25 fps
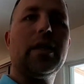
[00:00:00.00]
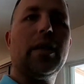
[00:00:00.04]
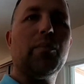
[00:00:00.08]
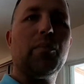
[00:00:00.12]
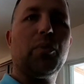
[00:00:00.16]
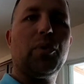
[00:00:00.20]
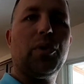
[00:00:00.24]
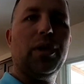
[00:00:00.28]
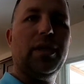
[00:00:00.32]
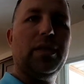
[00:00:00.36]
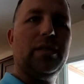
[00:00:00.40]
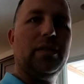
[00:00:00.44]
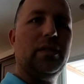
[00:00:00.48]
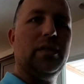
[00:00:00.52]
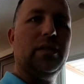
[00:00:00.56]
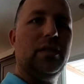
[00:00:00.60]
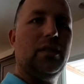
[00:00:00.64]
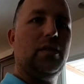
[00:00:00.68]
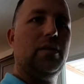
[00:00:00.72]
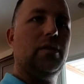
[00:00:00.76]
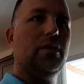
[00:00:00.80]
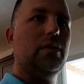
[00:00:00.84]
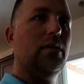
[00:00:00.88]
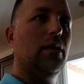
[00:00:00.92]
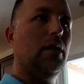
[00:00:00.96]
get
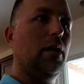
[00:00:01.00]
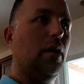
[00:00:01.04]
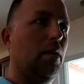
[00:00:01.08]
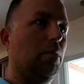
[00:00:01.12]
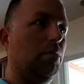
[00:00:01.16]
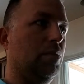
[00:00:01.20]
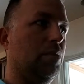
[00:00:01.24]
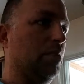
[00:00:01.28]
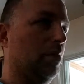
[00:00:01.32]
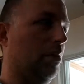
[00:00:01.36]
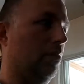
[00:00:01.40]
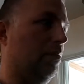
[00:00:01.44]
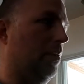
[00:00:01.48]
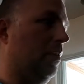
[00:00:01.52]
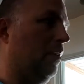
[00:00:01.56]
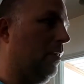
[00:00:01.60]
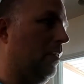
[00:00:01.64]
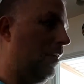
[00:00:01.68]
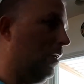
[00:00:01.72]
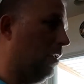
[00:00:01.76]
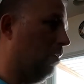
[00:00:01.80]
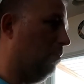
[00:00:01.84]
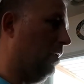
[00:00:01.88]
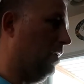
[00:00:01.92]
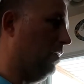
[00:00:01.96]
pricey. So if you're
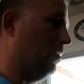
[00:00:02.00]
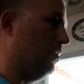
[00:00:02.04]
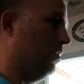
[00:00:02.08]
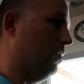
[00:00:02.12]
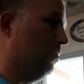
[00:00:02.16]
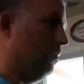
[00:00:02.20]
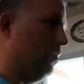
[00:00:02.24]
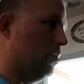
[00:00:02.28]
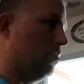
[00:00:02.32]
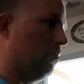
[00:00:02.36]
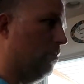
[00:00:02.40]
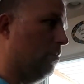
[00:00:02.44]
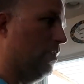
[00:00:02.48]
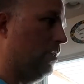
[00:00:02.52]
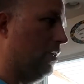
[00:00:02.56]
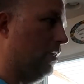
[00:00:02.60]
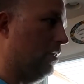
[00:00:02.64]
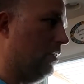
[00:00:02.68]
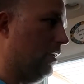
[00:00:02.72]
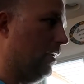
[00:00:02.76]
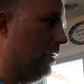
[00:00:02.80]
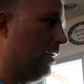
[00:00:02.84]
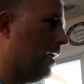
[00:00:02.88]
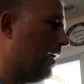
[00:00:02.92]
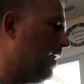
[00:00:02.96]
thinking about doing the switches, like